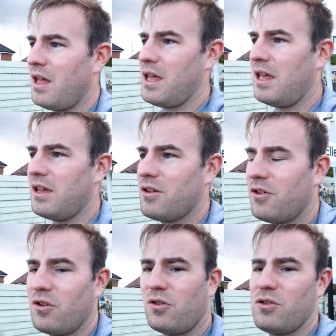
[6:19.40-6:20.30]
It
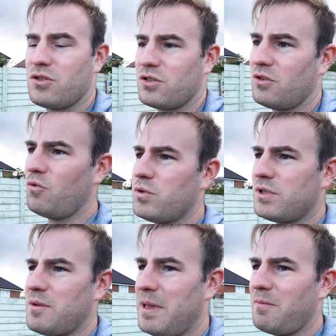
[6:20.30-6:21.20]
could
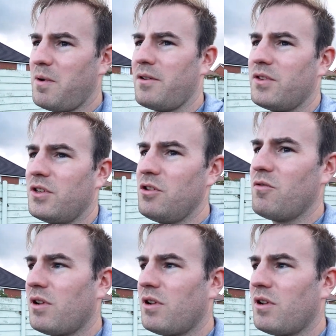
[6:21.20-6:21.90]
also be one of the new